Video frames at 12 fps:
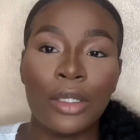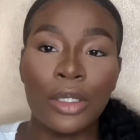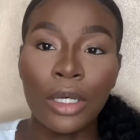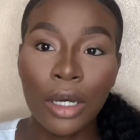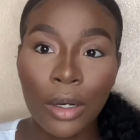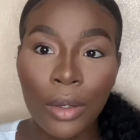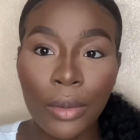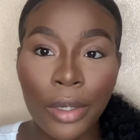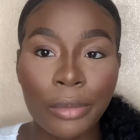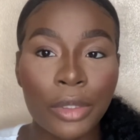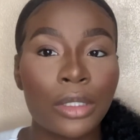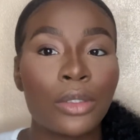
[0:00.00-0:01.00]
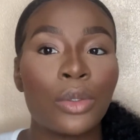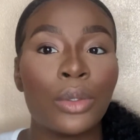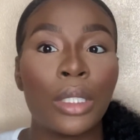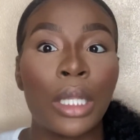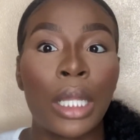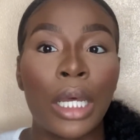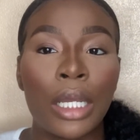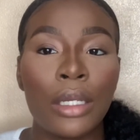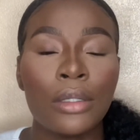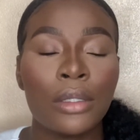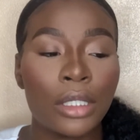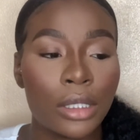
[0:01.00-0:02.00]
Now I'm just gonna
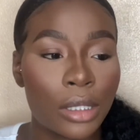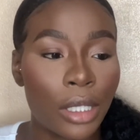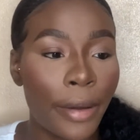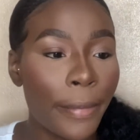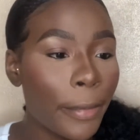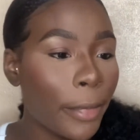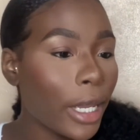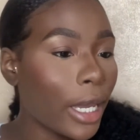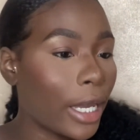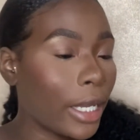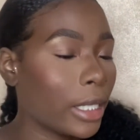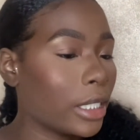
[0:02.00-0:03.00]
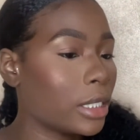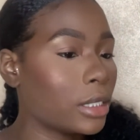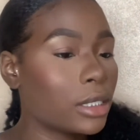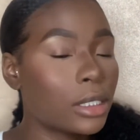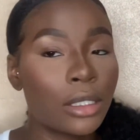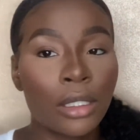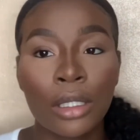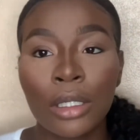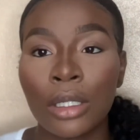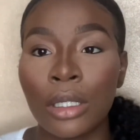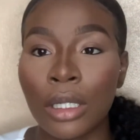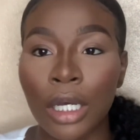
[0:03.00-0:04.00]
line the top of my eyelids.
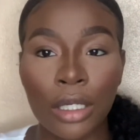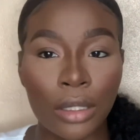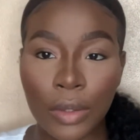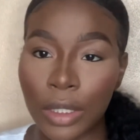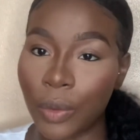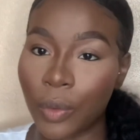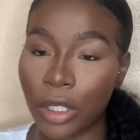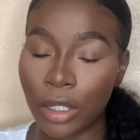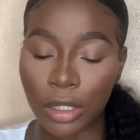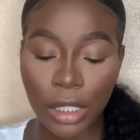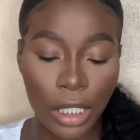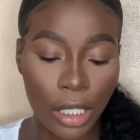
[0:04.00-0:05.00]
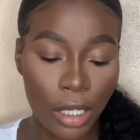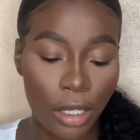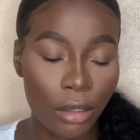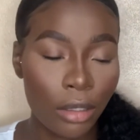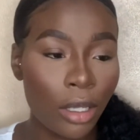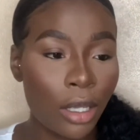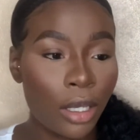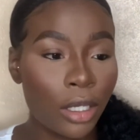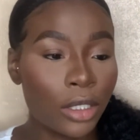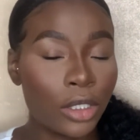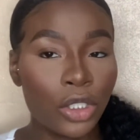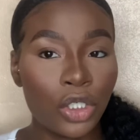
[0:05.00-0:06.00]
Not doing a wing today.
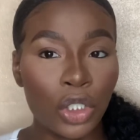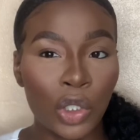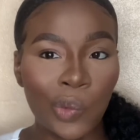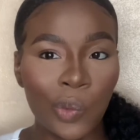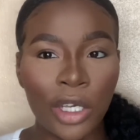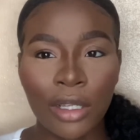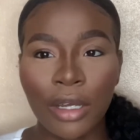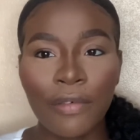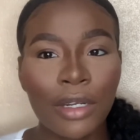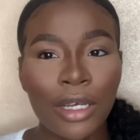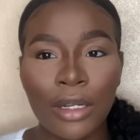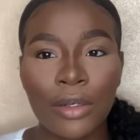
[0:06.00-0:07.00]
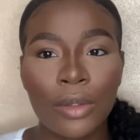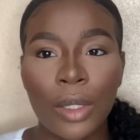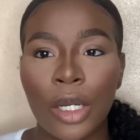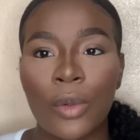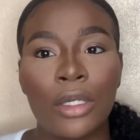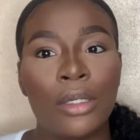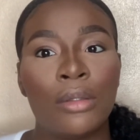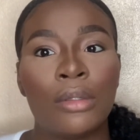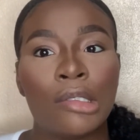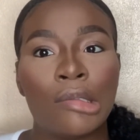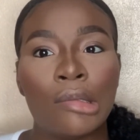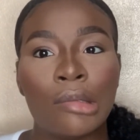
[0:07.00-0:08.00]
Well, every day I don't wear a ring,
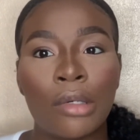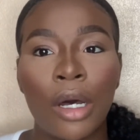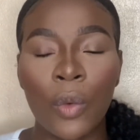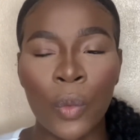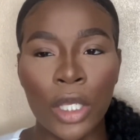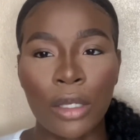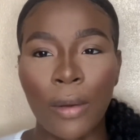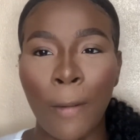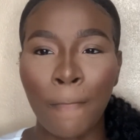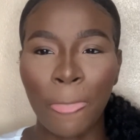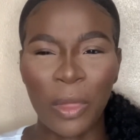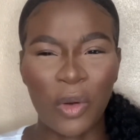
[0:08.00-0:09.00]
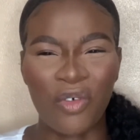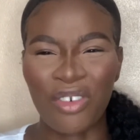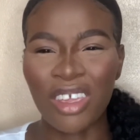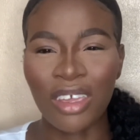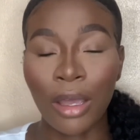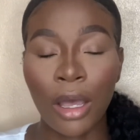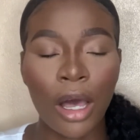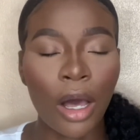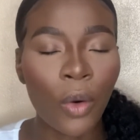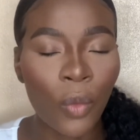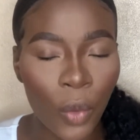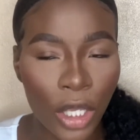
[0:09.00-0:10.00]
so a wing. No,
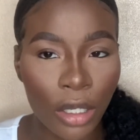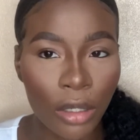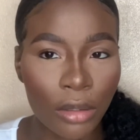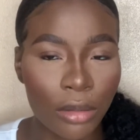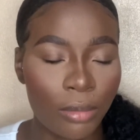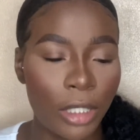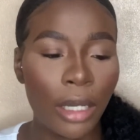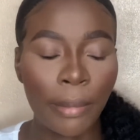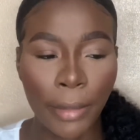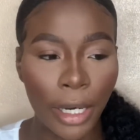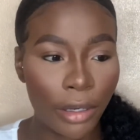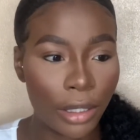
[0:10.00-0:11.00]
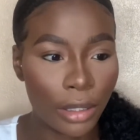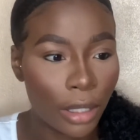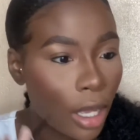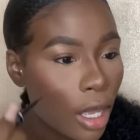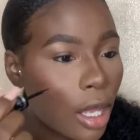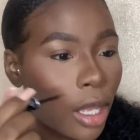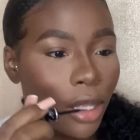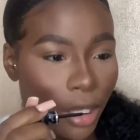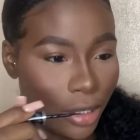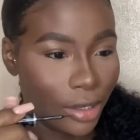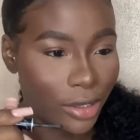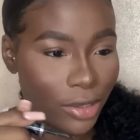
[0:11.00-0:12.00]
I'm married,
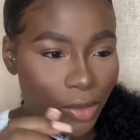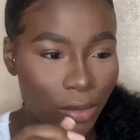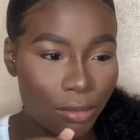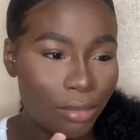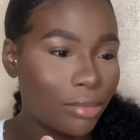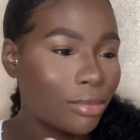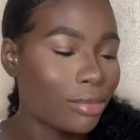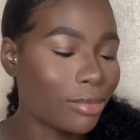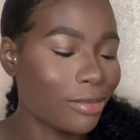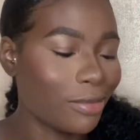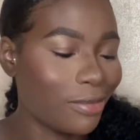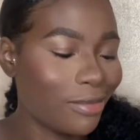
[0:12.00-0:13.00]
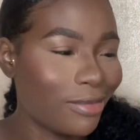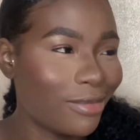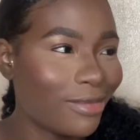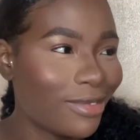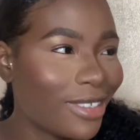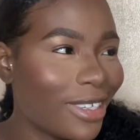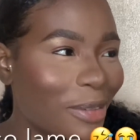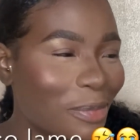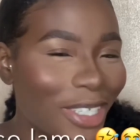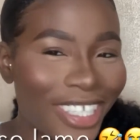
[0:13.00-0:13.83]
so I'm